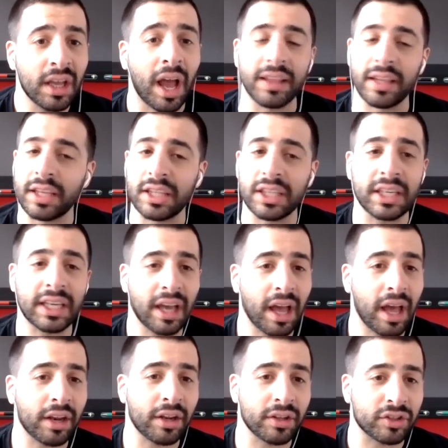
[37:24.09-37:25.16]
I think you
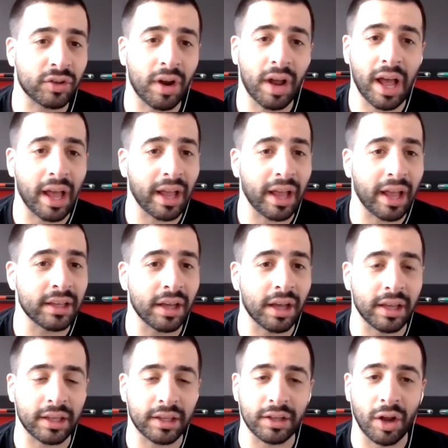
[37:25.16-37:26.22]
gotta try
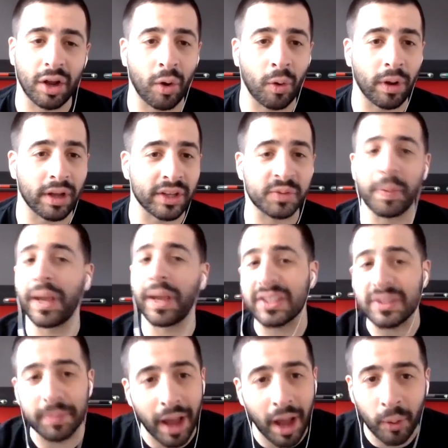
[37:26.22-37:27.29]
a
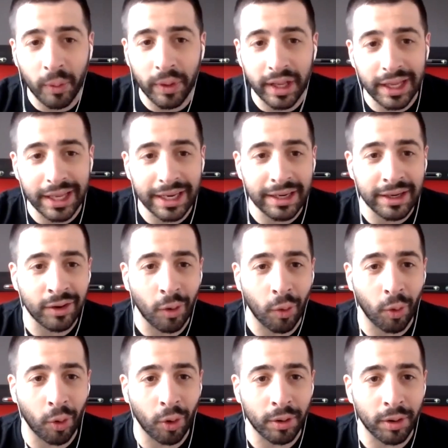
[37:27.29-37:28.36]
Space Mountain
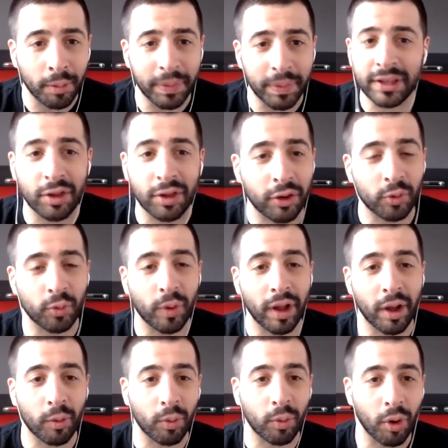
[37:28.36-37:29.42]
or a Big Thunder
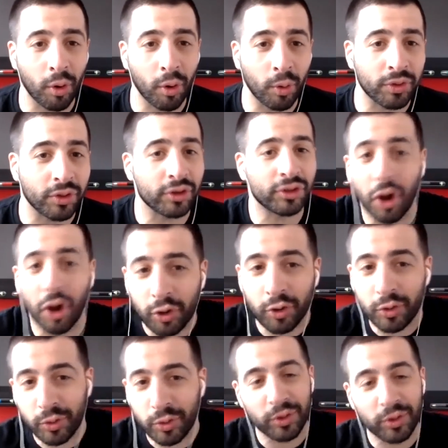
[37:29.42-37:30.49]
Railroad, the Jungle
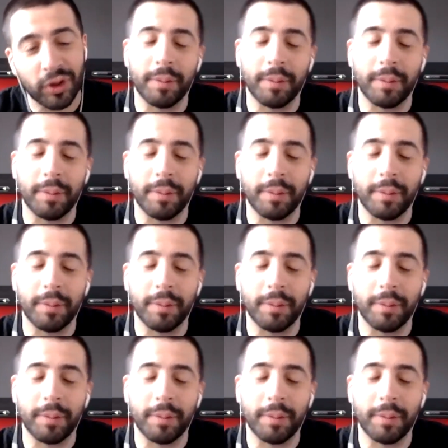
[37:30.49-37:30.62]
Cruise.